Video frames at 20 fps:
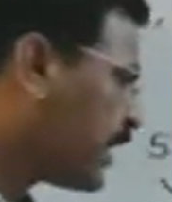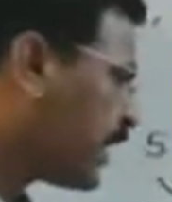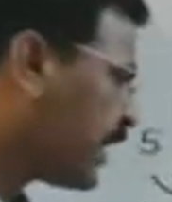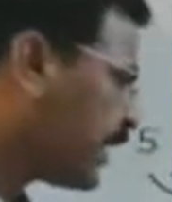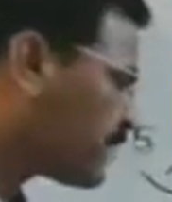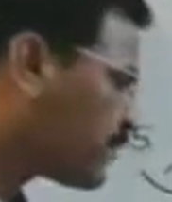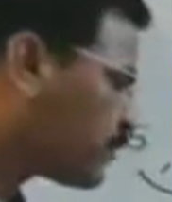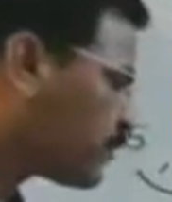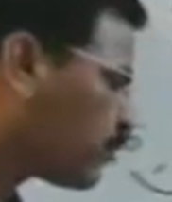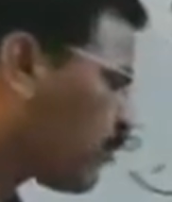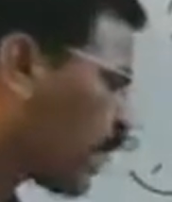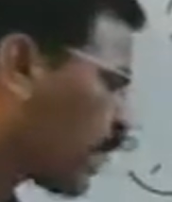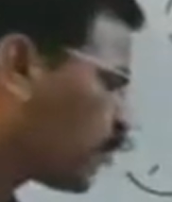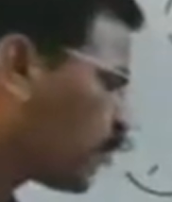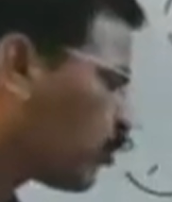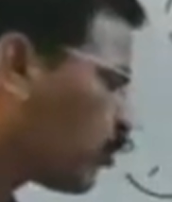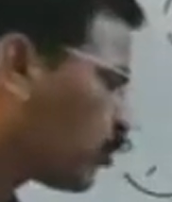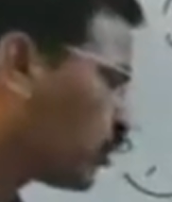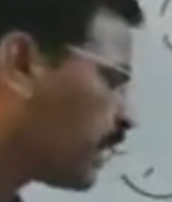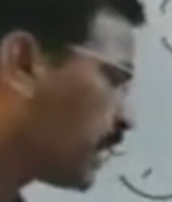Yes, 1
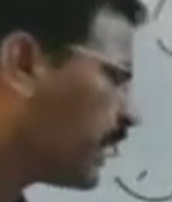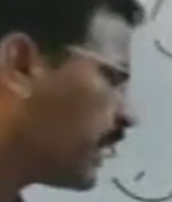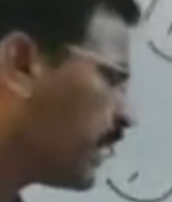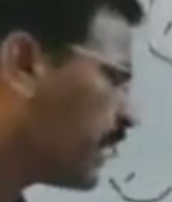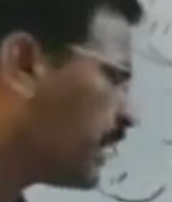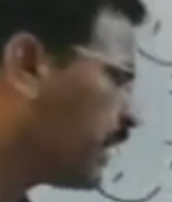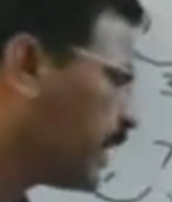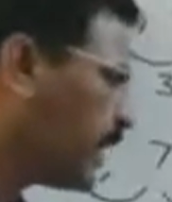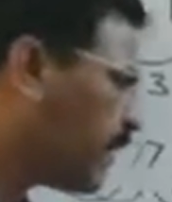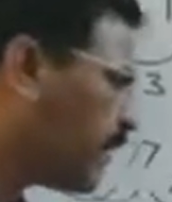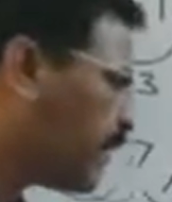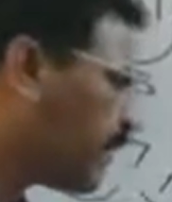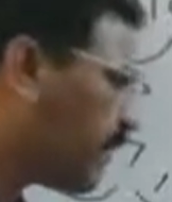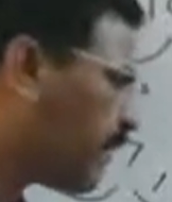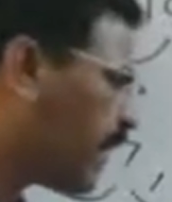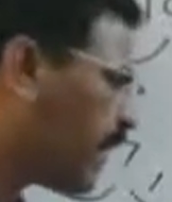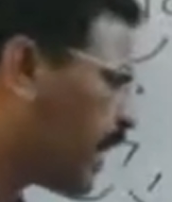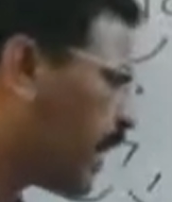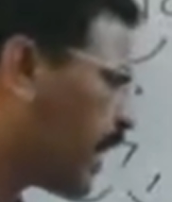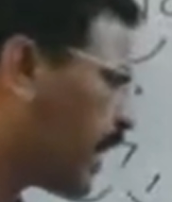only. Here
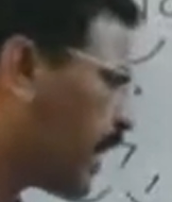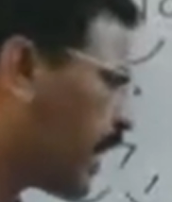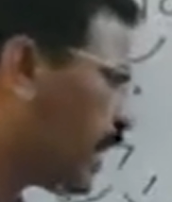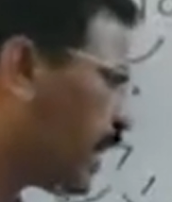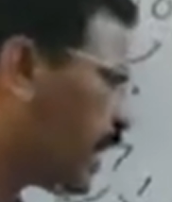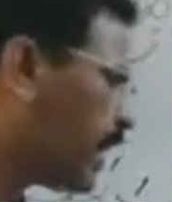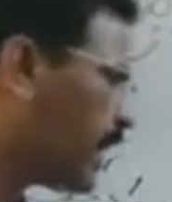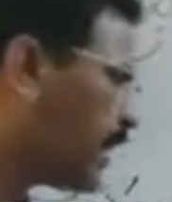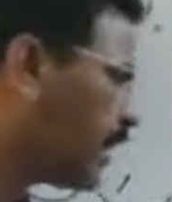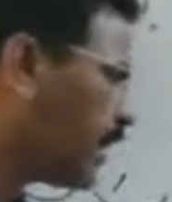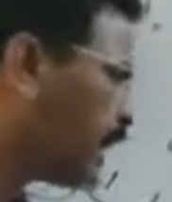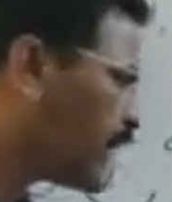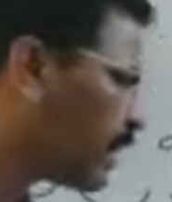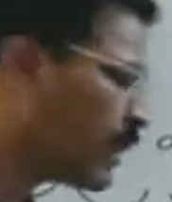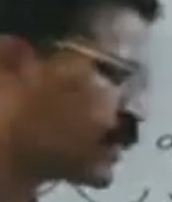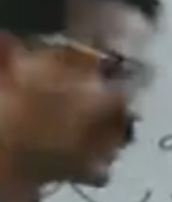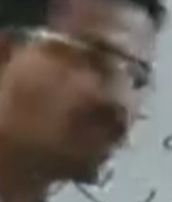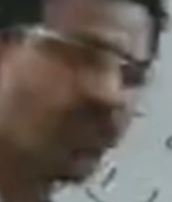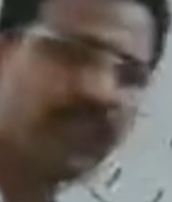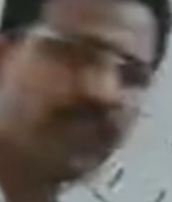5. Here it
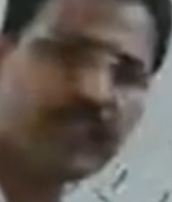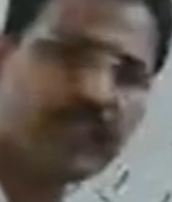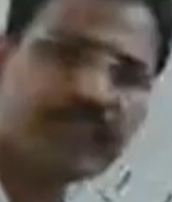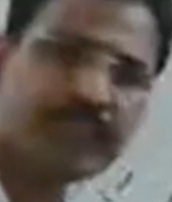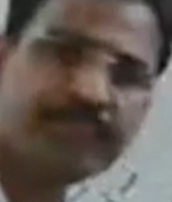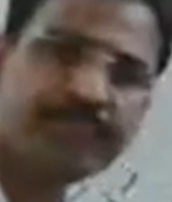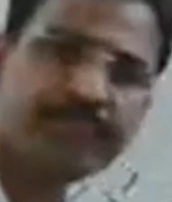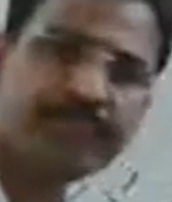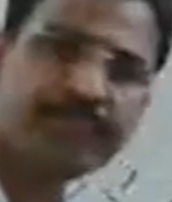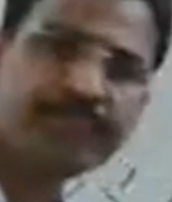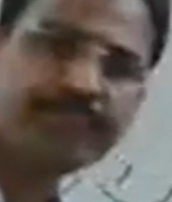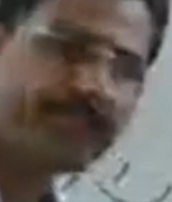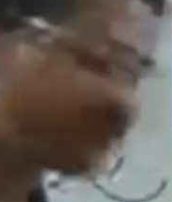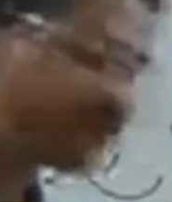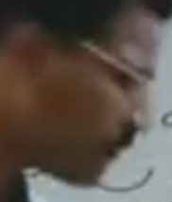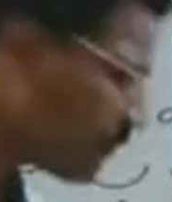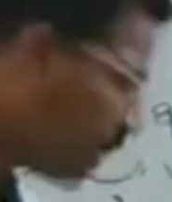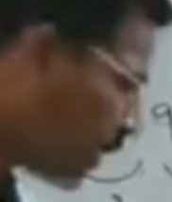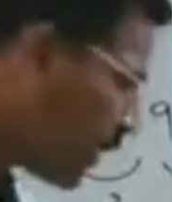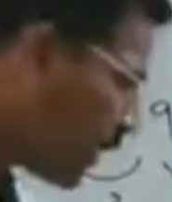is what?
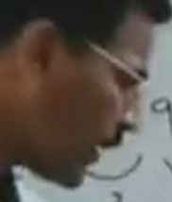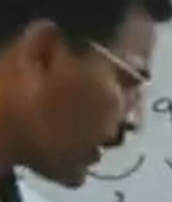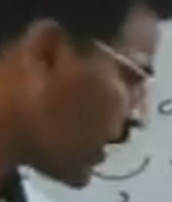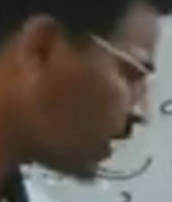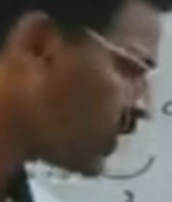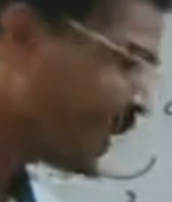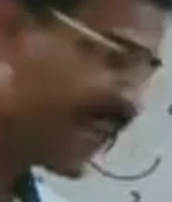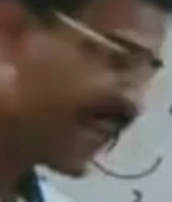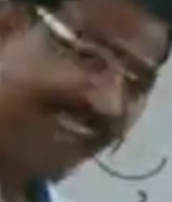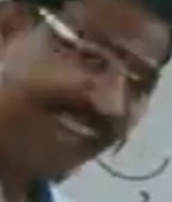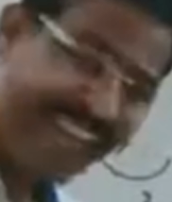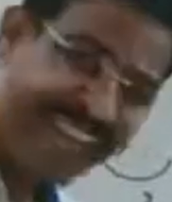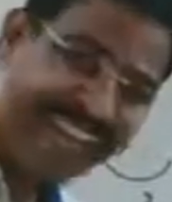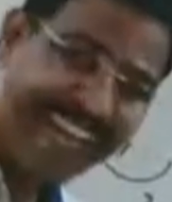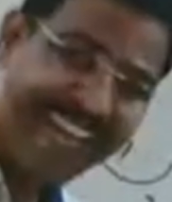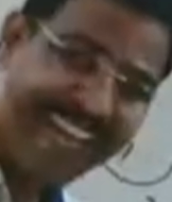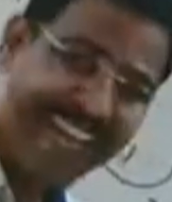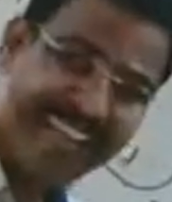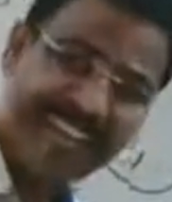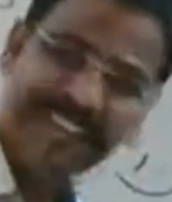Yes,
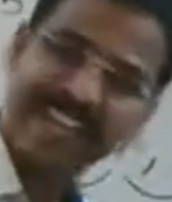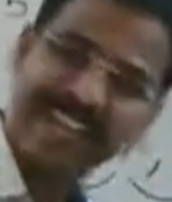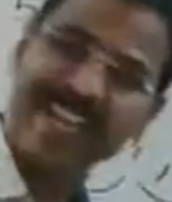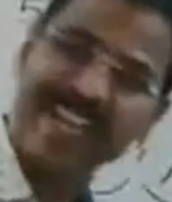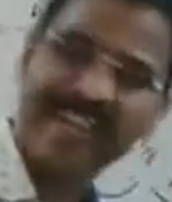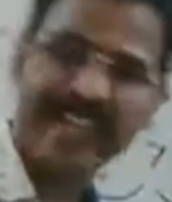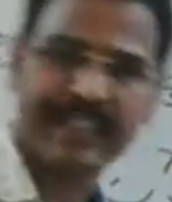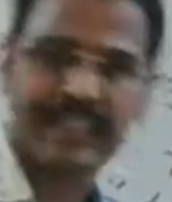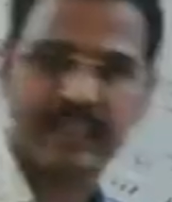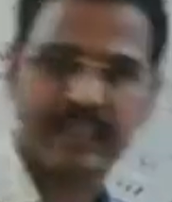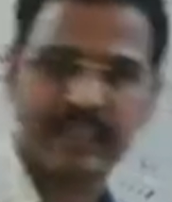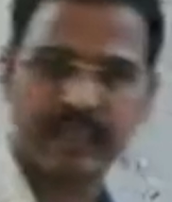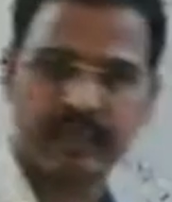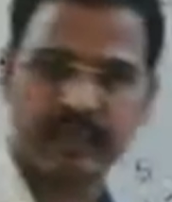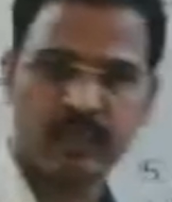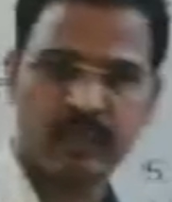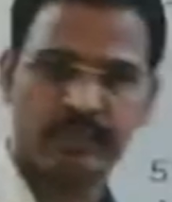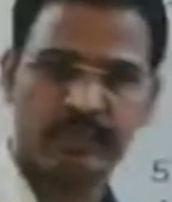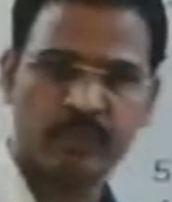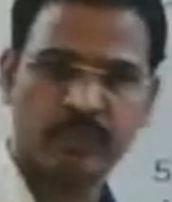8. Like this
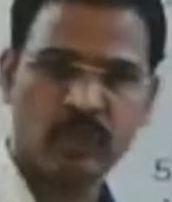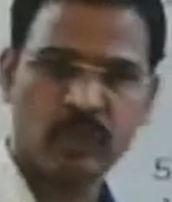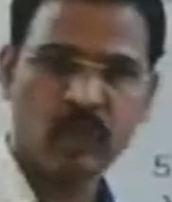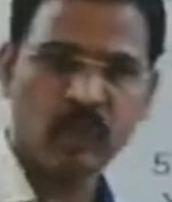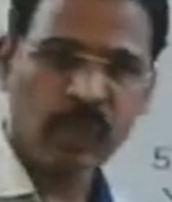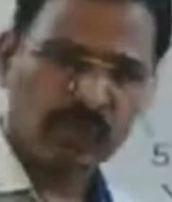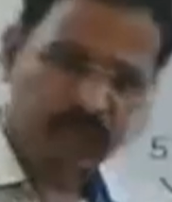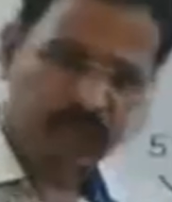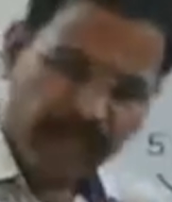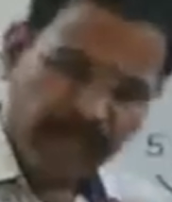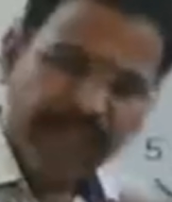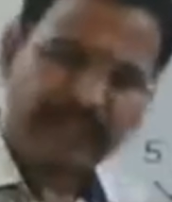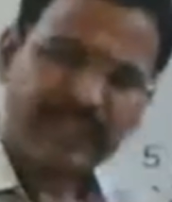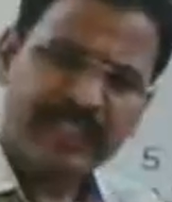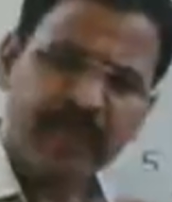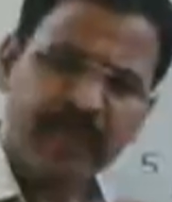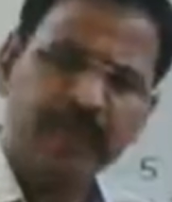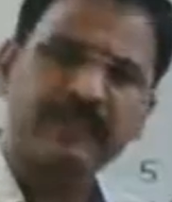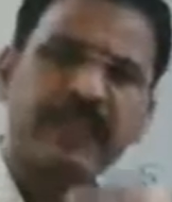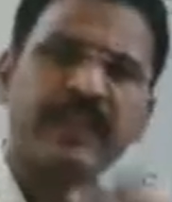one. There is
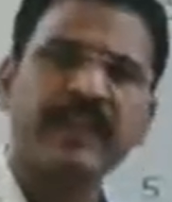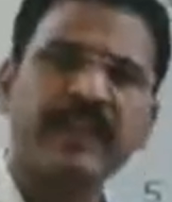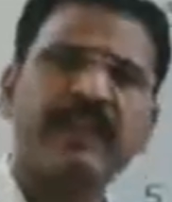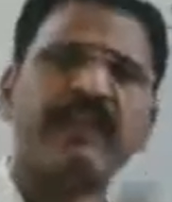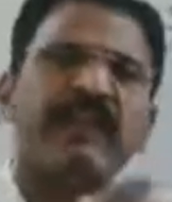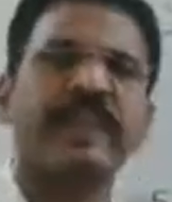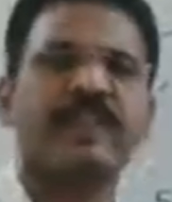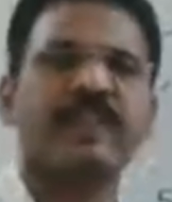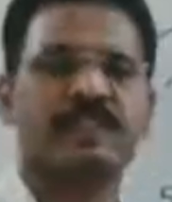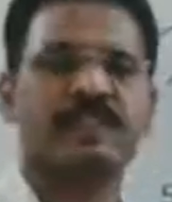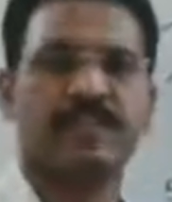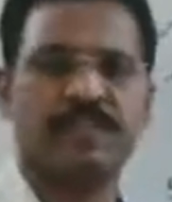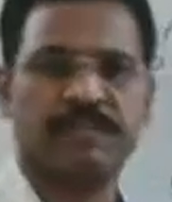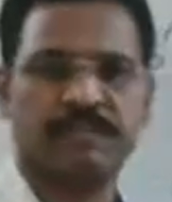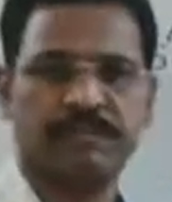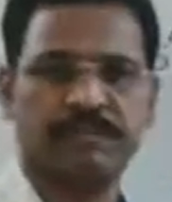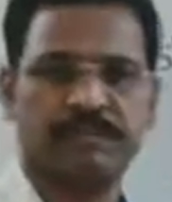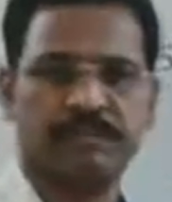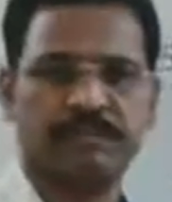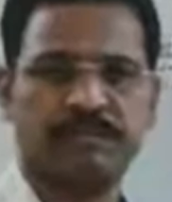something
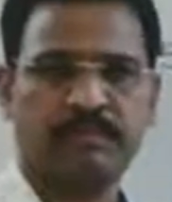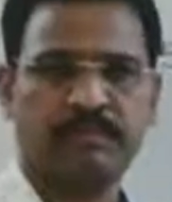relation.